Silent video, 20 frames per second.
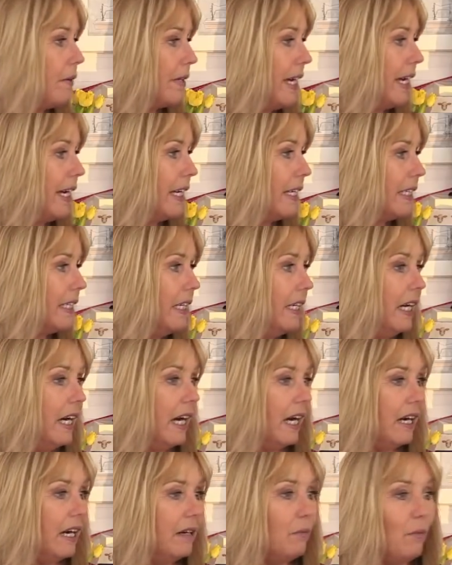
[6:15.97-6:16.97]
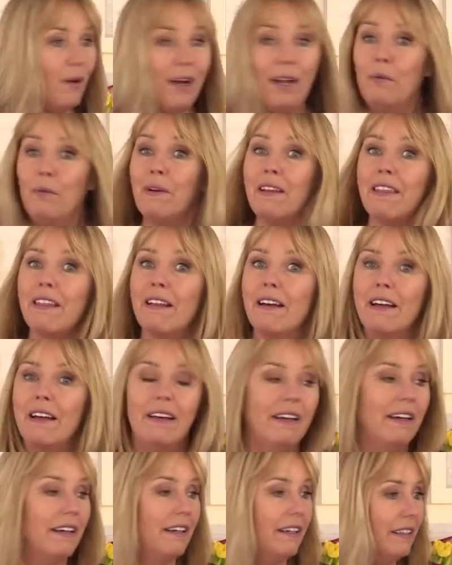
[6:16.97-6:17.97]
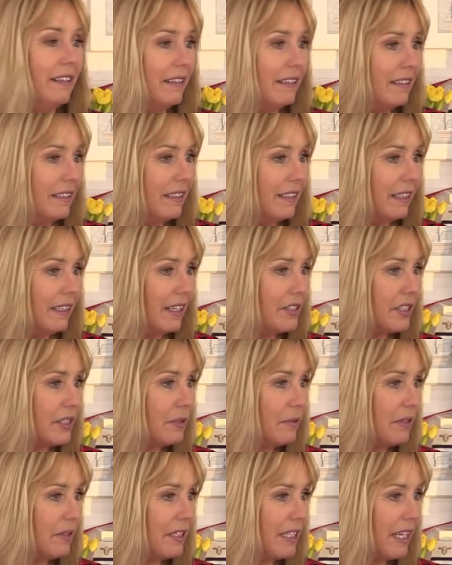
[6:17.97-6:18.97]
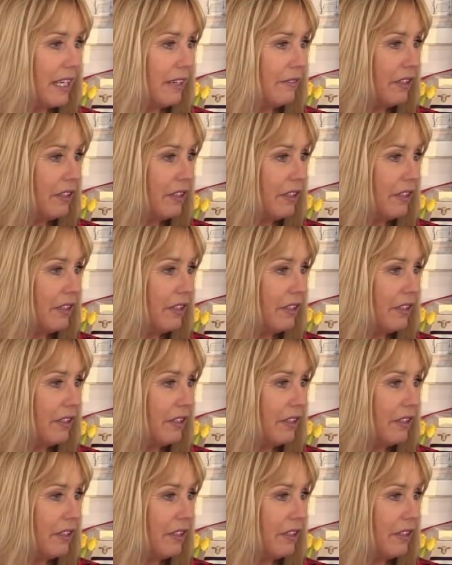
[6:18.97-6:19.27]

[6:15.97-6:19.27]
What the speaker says: Okay. While we're there, I just wanted to